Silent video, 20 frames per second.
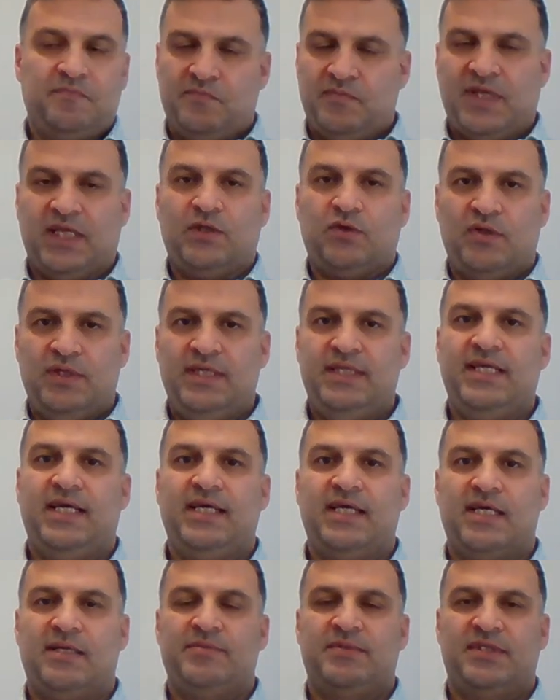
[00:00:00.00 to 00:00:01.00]
not only
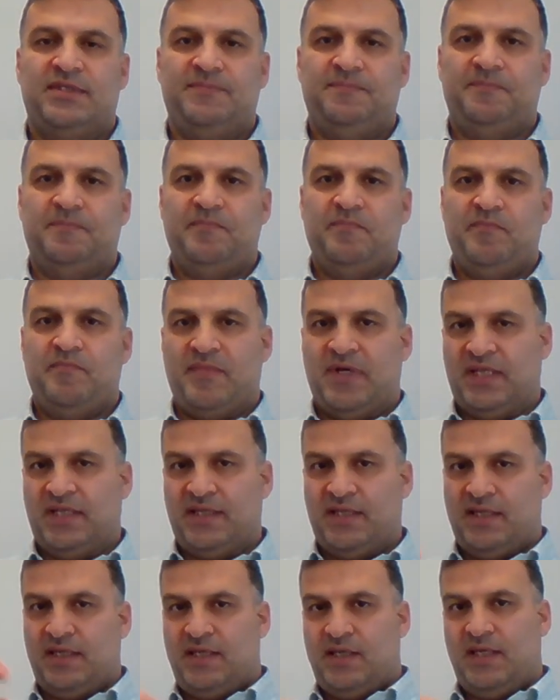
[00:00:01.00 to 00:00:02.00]
diagrams,
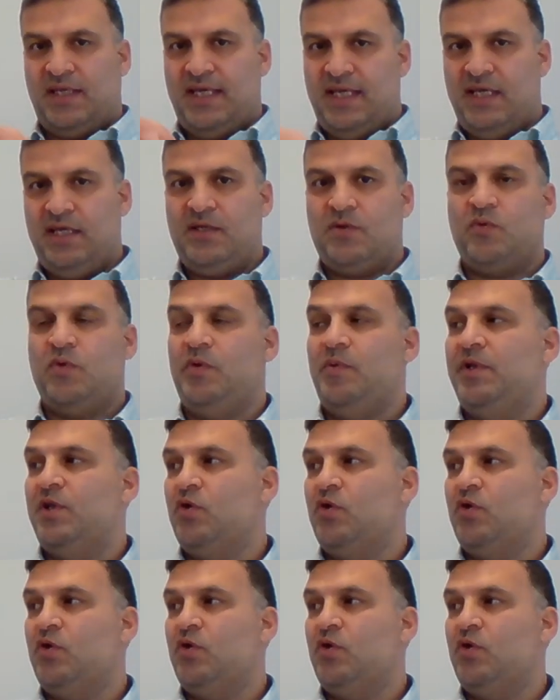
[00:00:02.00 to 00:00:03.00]
but here we will
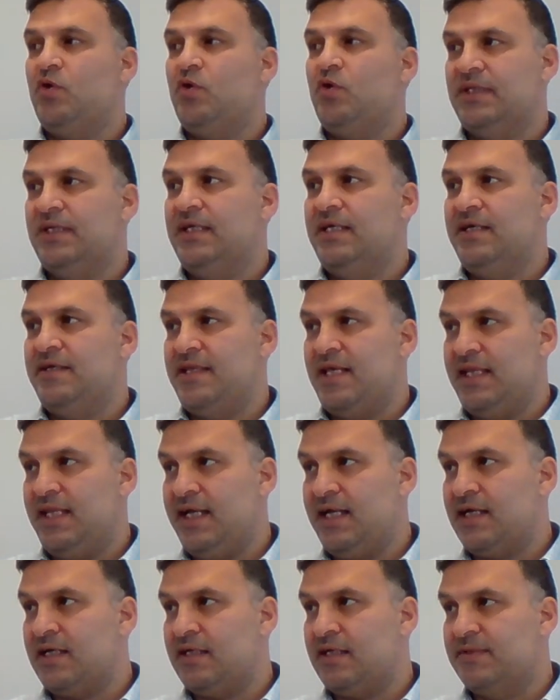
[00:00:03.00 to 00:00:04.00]
talk about the
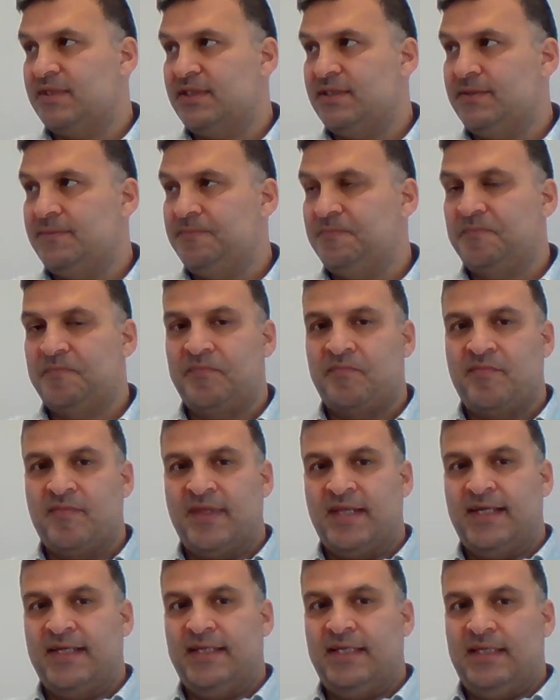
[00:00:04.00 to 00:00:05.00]
diagrams.
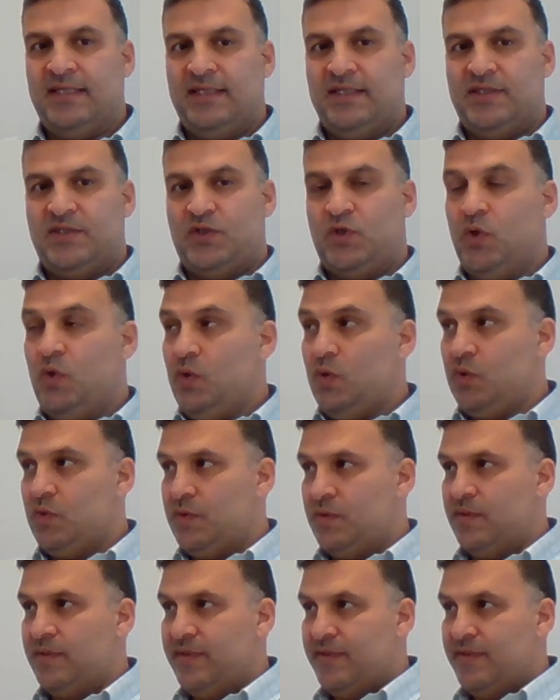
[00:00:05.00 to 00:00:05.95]
So